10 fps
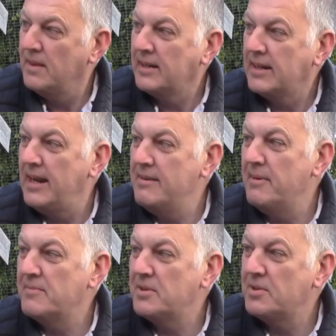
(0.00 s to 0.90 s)
claim
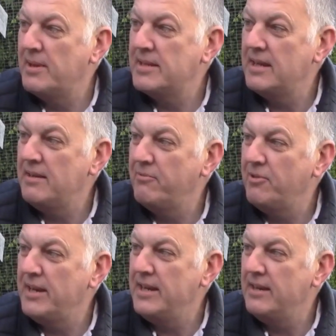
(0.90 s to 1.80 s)
up to
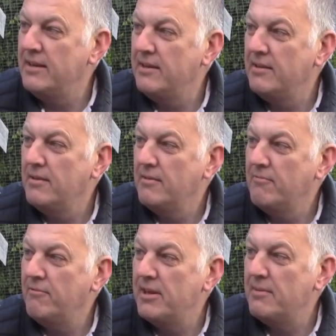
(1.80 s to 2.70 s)
23
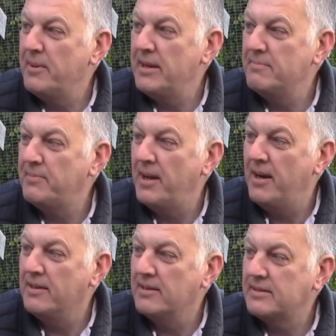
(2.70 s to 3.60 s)
runner bean
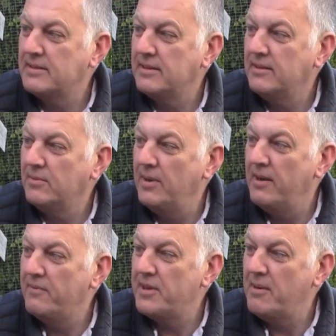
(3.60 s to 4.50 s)
plants worth
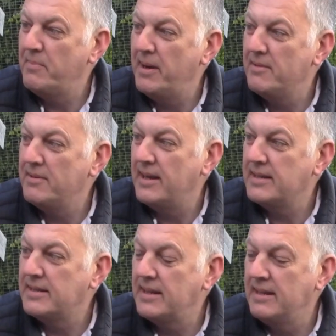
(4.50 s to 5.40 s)
£10.90.
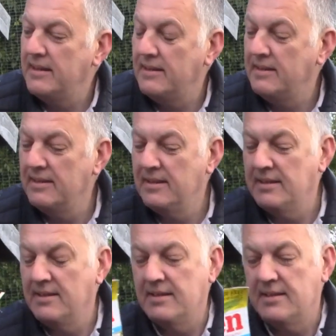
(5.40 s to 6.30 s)

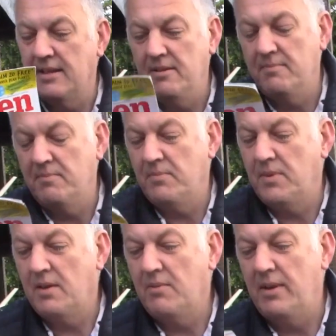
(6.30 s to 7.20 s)
So
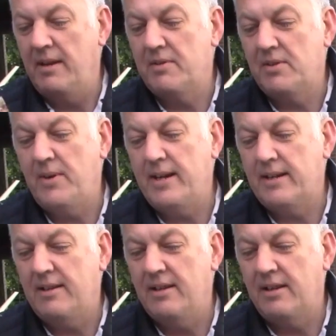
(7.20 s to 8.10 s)
we'll have a quick
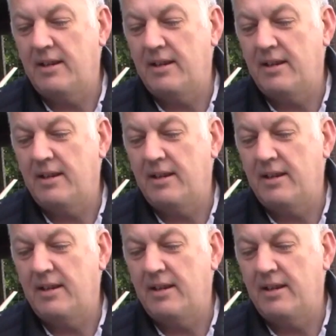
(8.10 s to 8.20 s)
look.